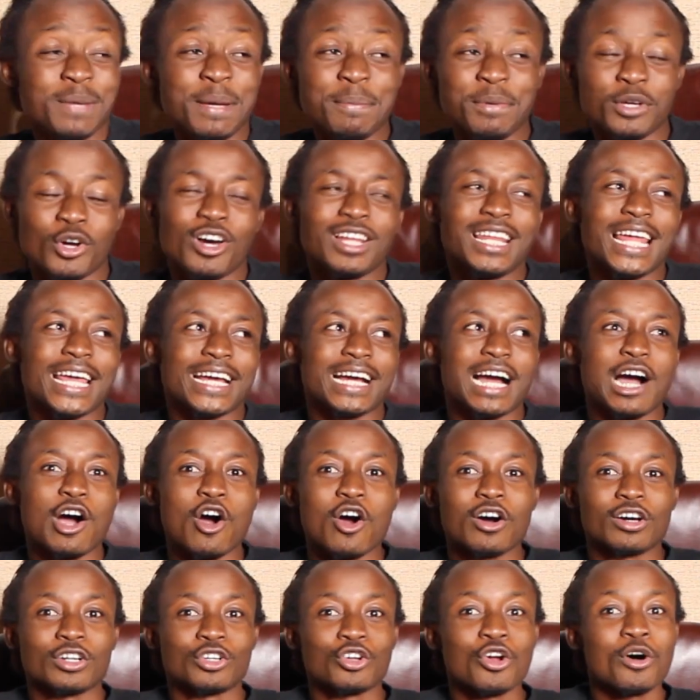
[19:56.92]
maybe unlike
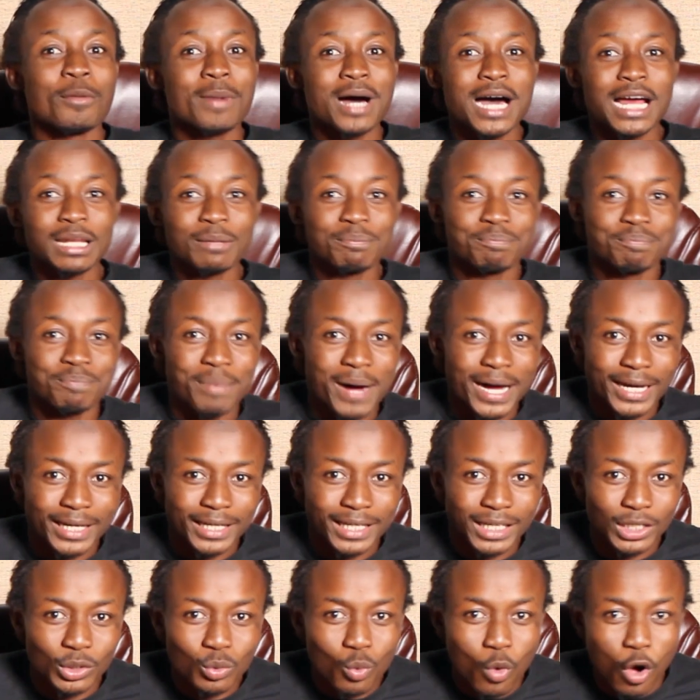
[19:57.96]
our normal
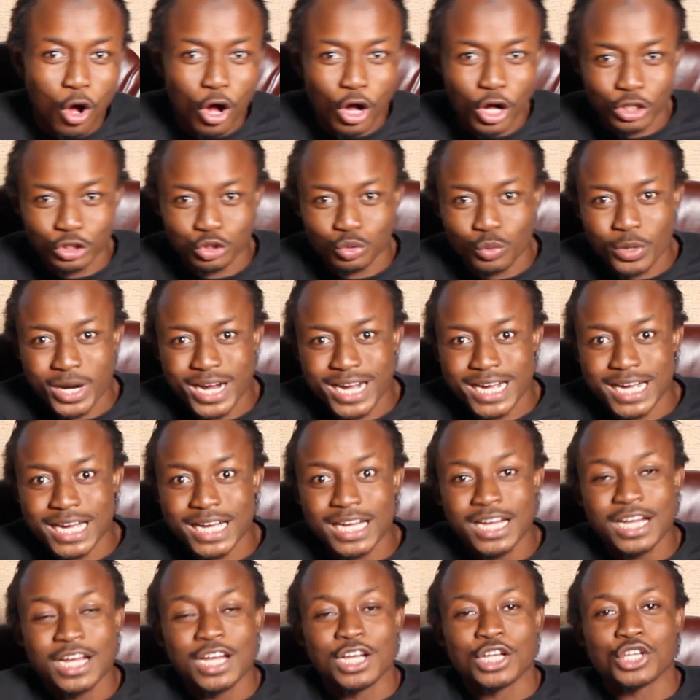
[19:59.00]
banking world
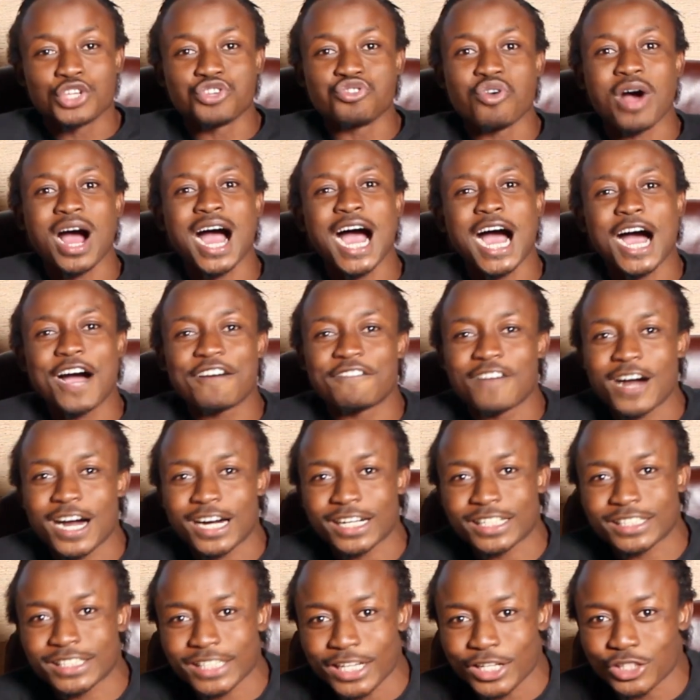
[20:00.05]
where you have
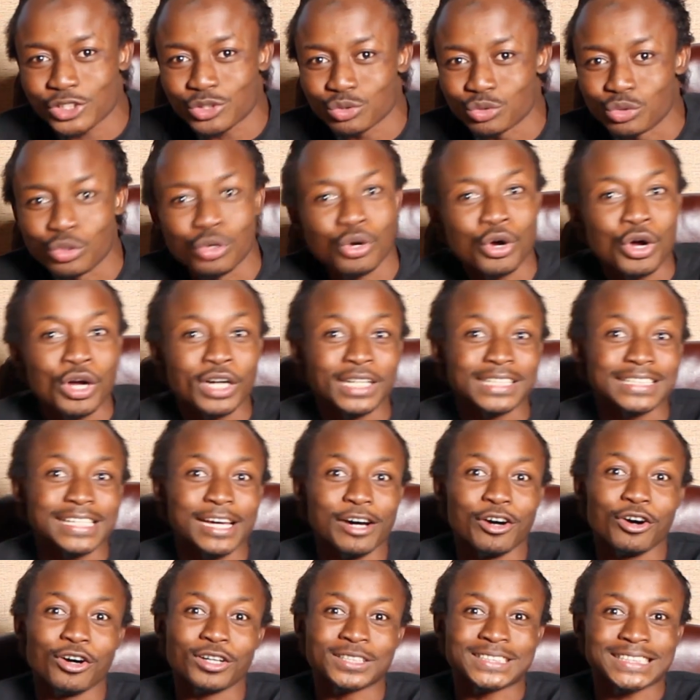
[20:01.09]
access to
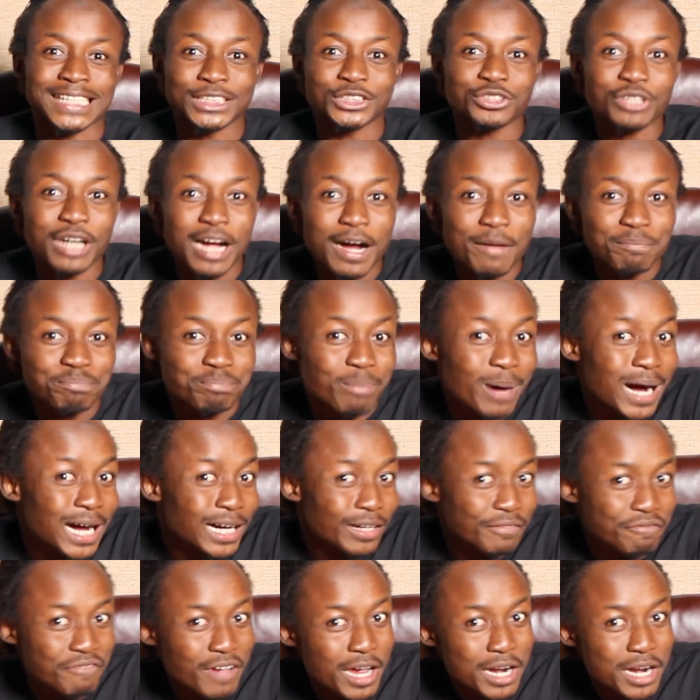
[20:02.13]
your central bank